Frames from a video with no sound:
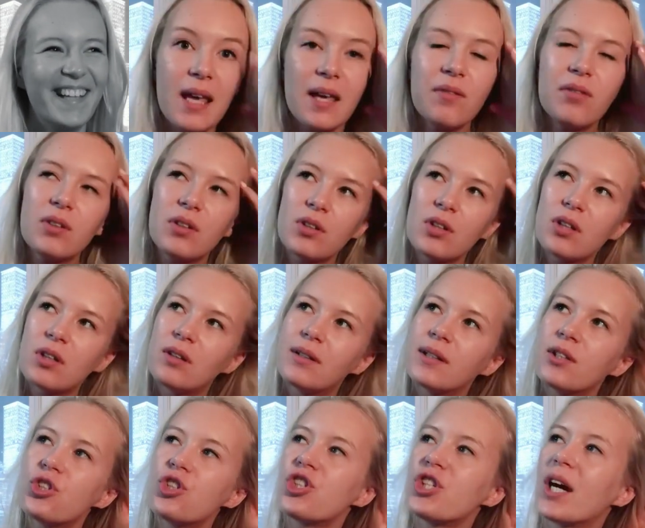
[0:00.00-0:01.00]
I even
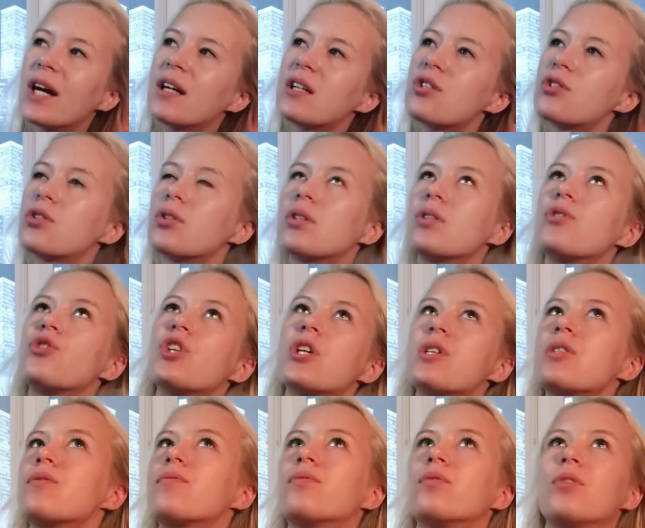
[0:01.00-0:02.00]
checked
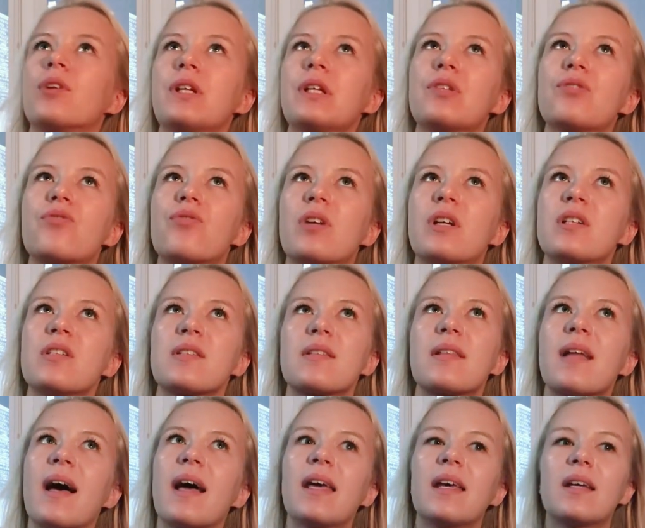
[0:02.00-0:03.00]
just for
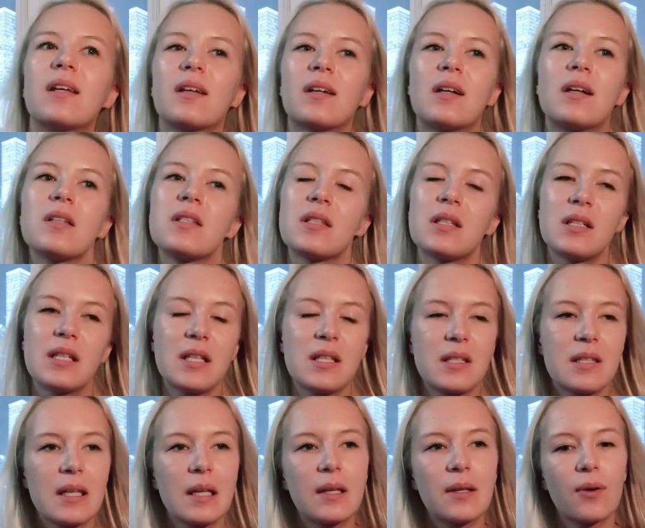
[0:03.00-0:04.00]
interest like
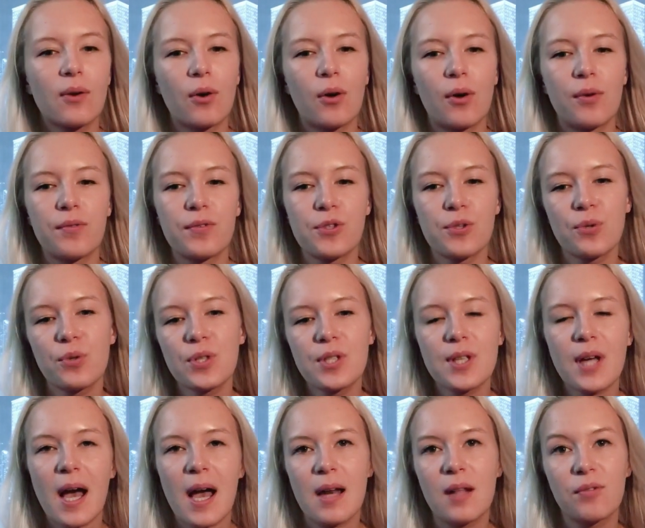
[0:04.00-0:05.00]
statistic of
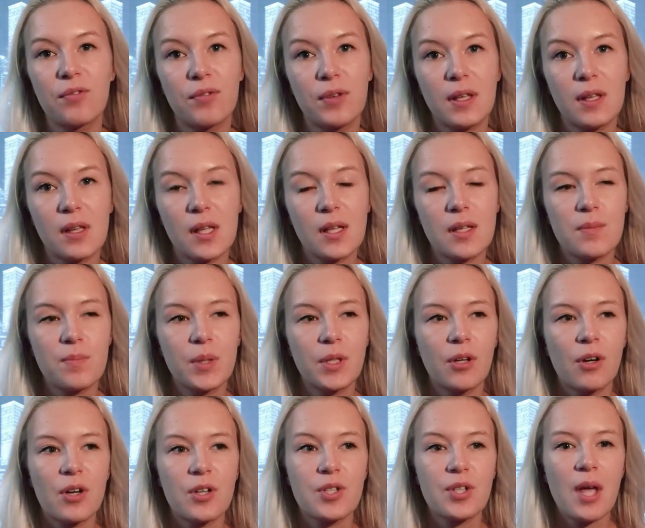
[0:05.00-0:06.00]
suicide in Finland,
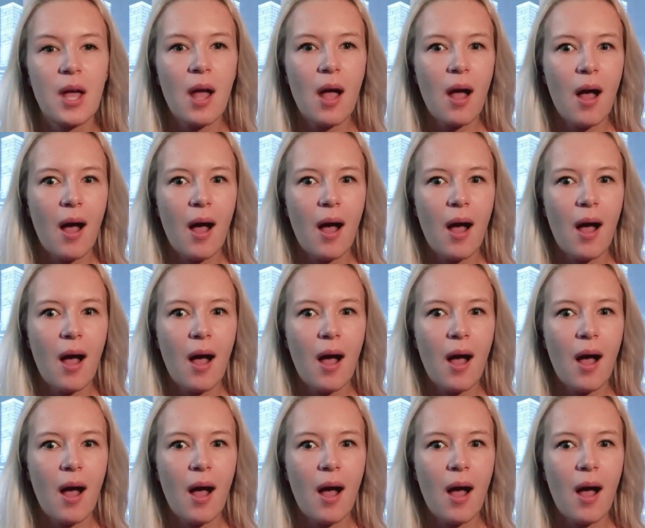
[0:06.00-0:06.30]
because